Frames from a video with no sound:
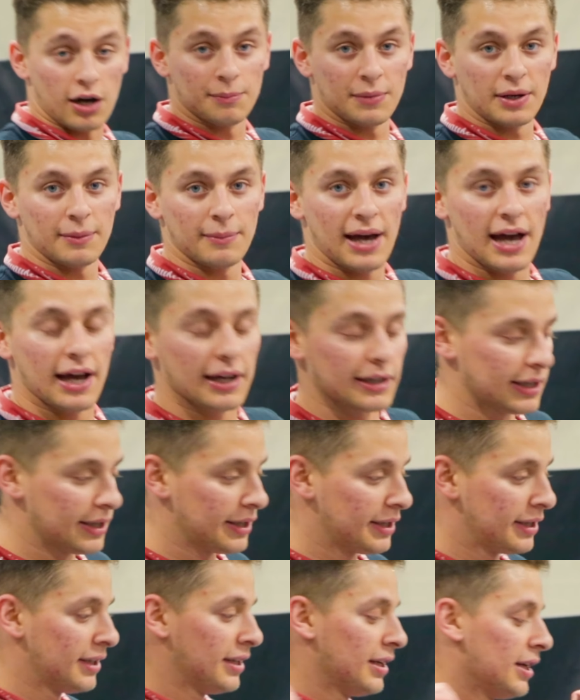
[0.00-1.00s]
on my back.
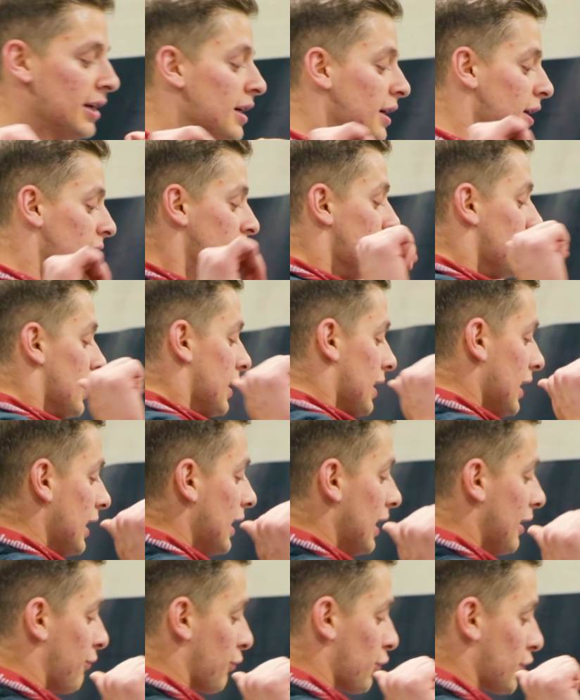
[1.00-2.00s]

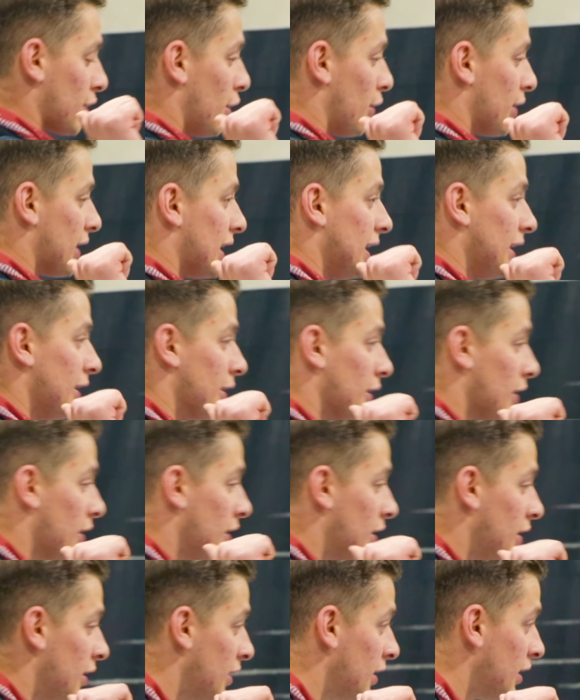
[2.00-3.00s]
If we're going
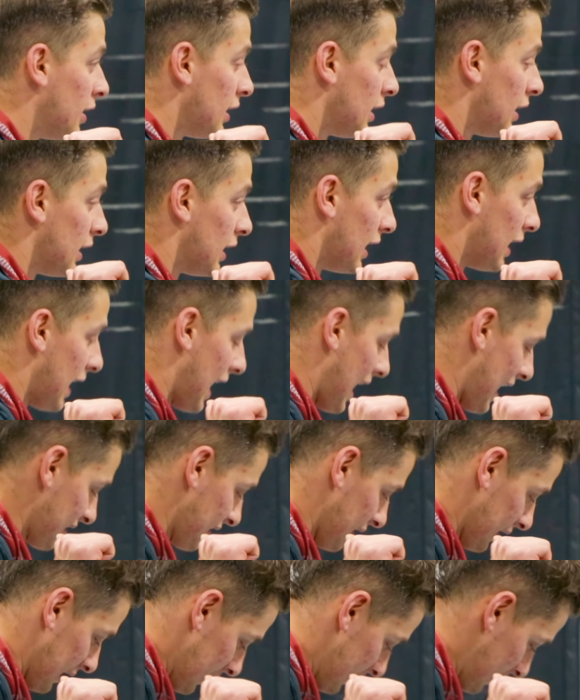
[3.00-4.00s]
here,
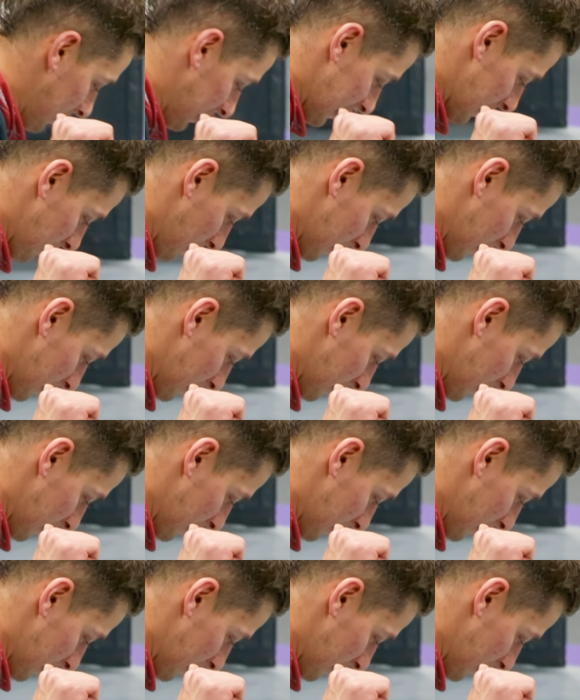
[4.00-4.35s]
as I get to this